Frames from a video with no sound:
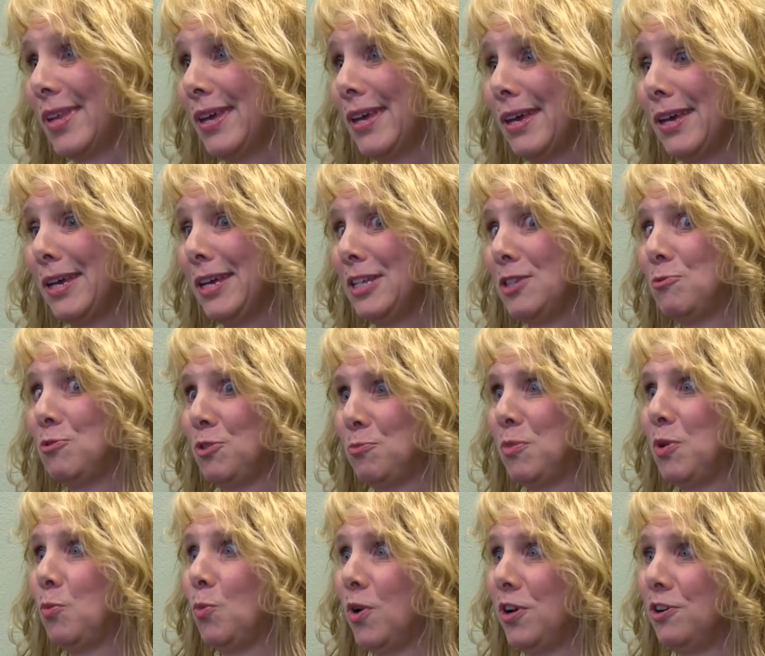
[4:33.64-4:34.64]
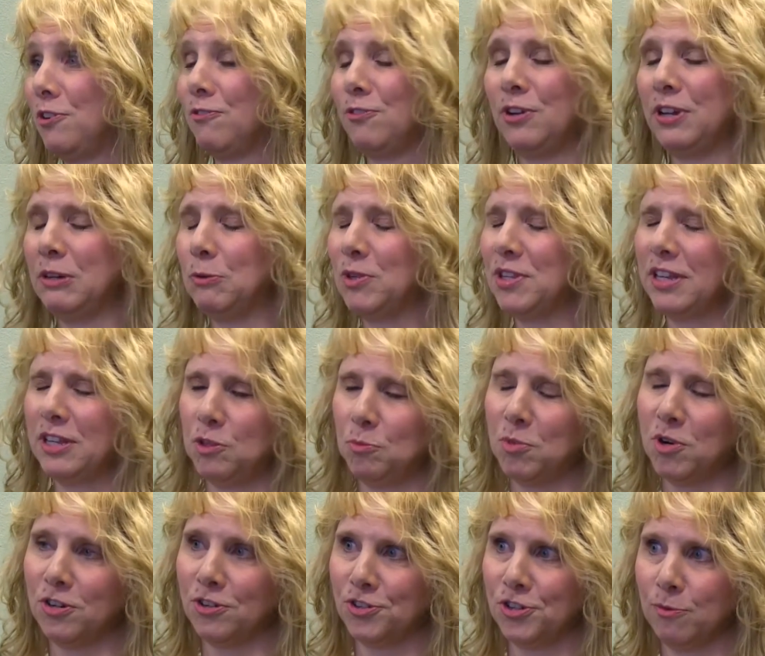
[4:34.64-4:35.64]
it's just been wonderful. And without the
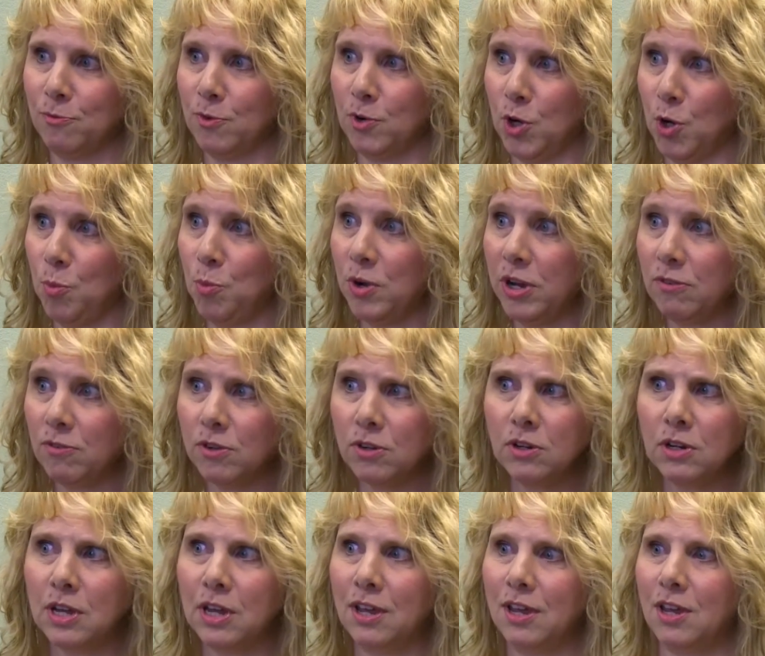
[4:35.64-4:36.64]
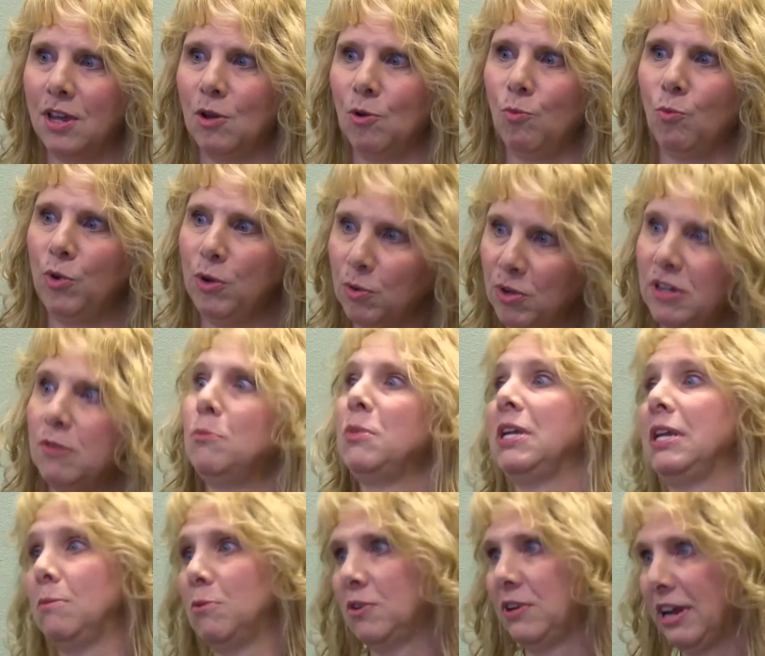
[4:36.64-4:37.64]
Partnership for Hope waiver, we wouldn't have
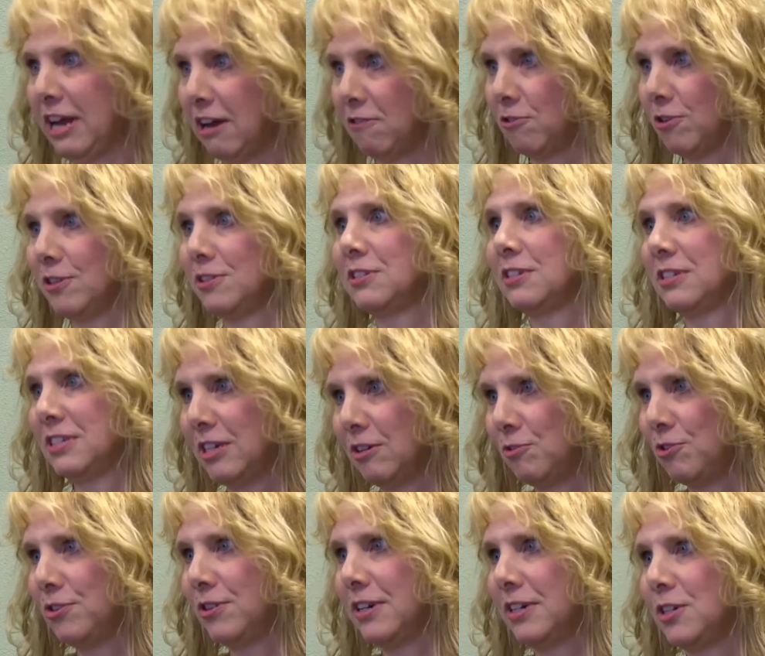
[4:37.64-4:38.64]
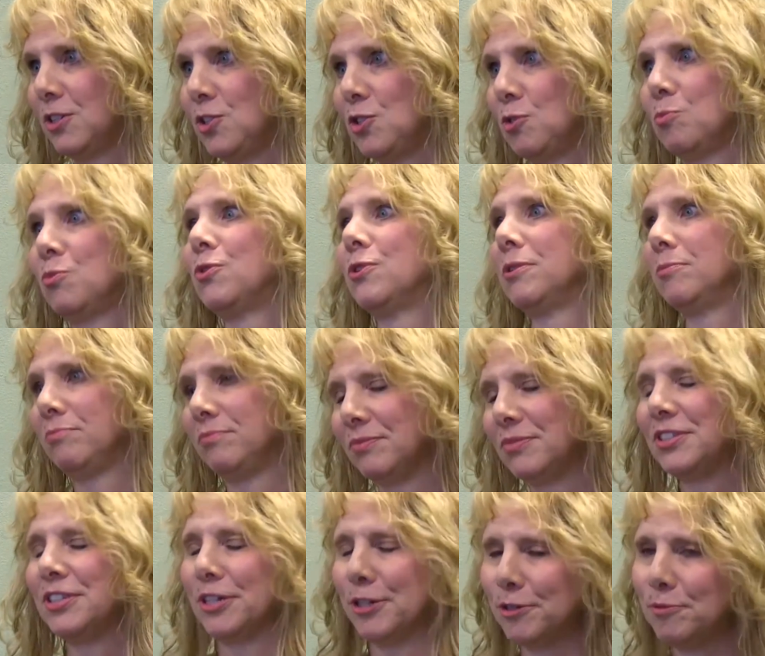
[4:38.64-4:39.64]
been able to have her as a self-directed support.
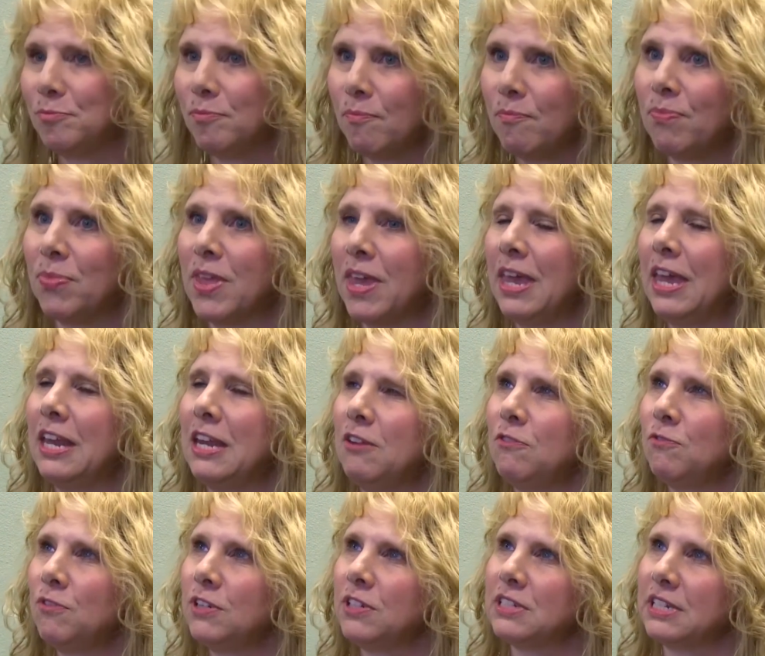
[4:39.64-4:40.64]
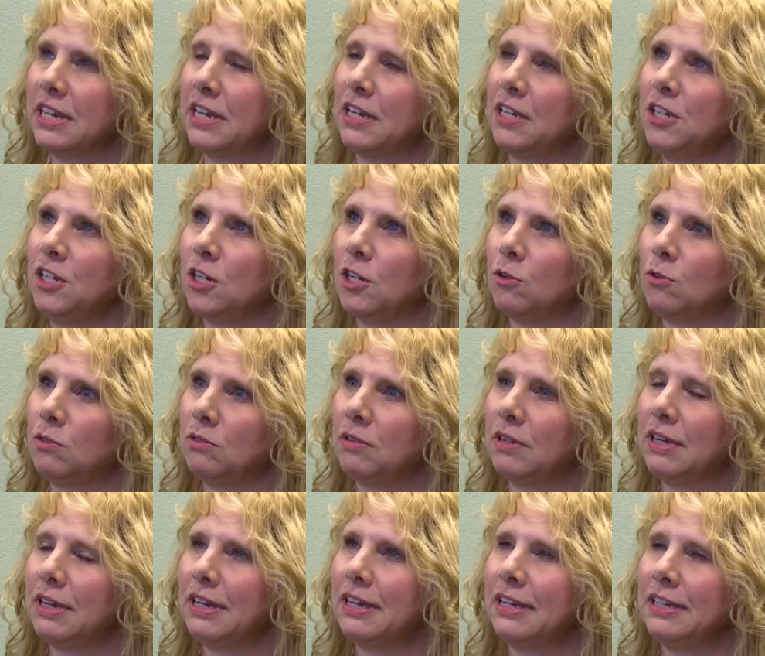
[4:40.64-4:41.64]
So, and it feels like,
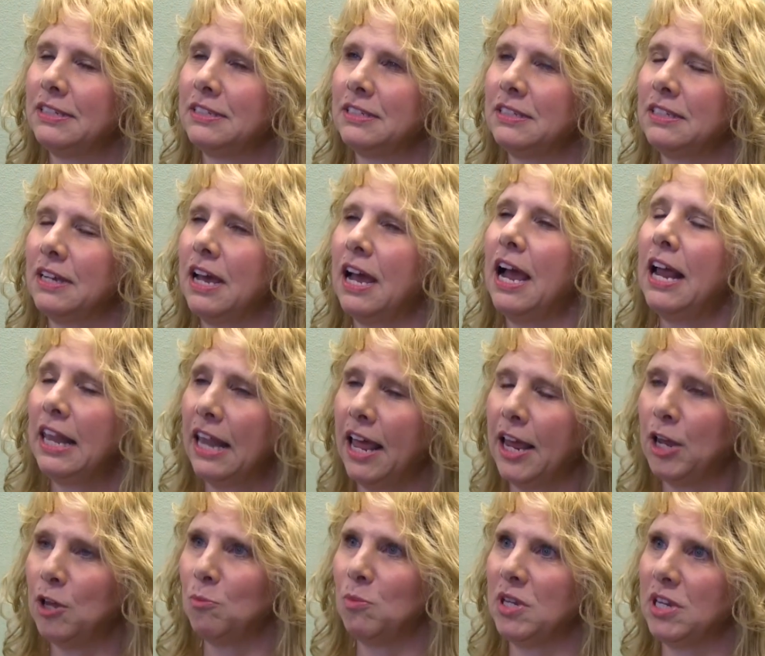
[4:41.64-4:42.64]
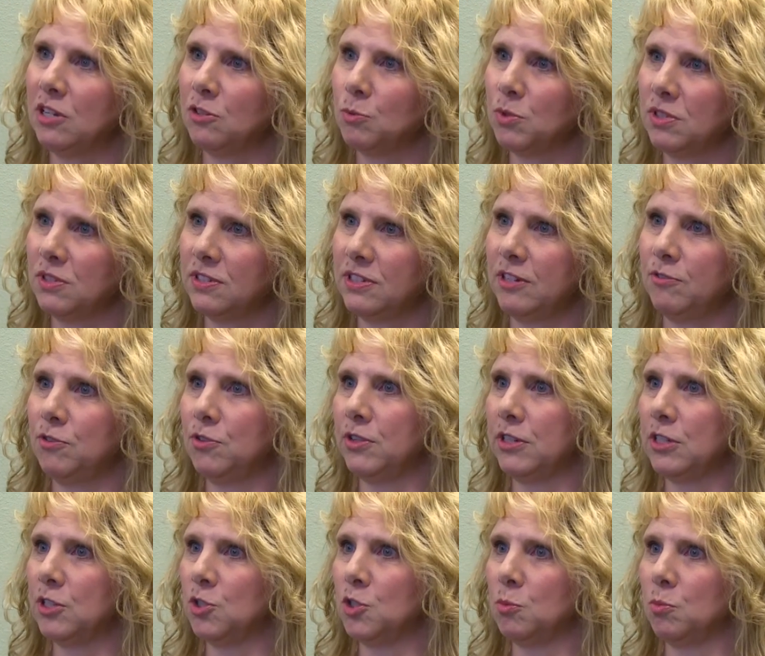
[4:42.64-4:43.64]
I like it because with the
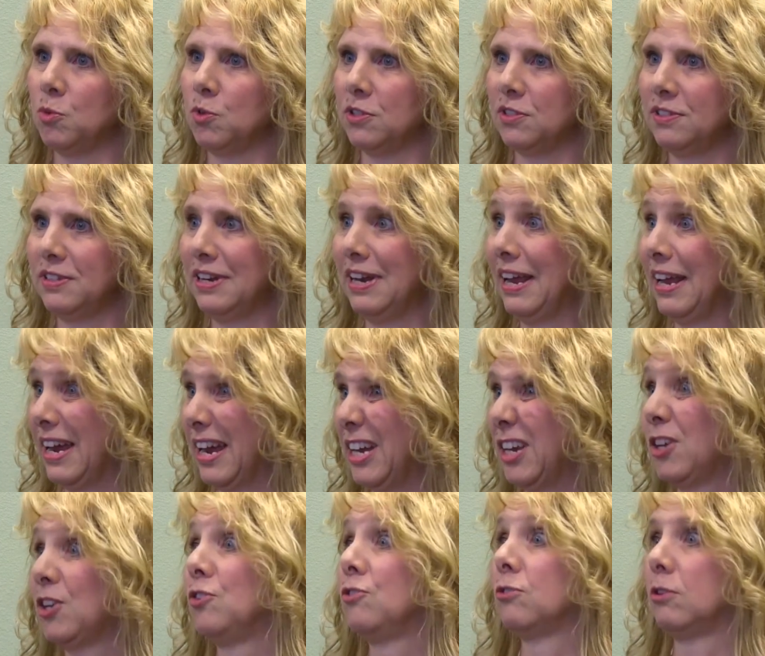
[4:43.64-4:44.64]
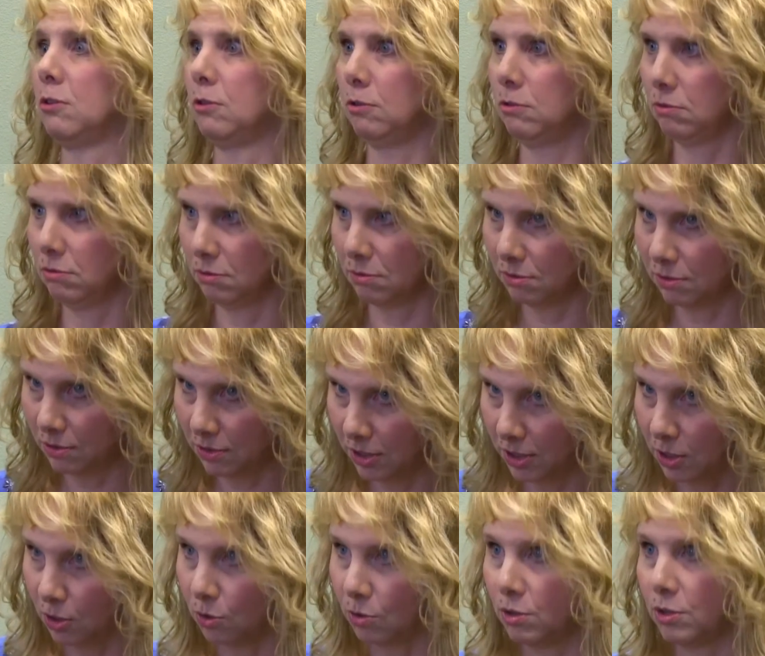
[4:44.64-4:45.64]
self-directed supports, then I kind of control,
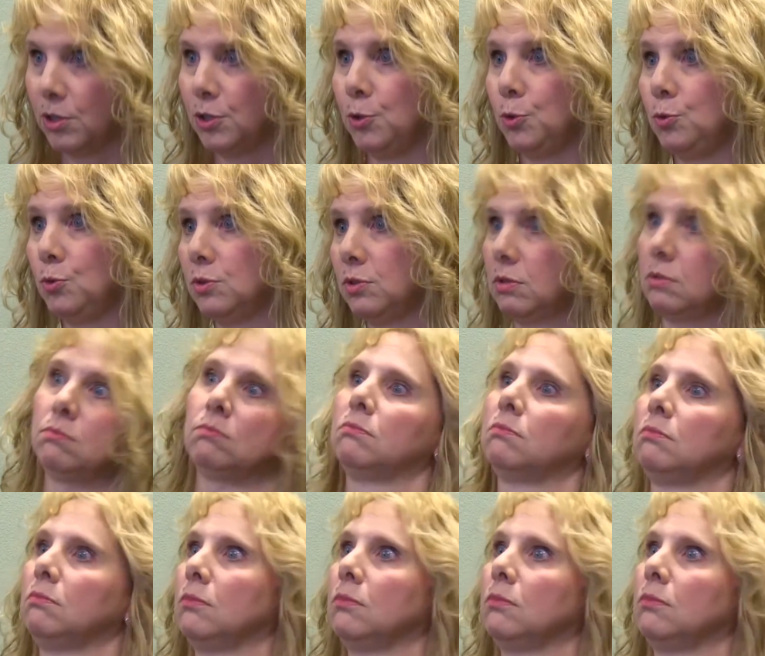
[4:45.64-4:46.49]
who's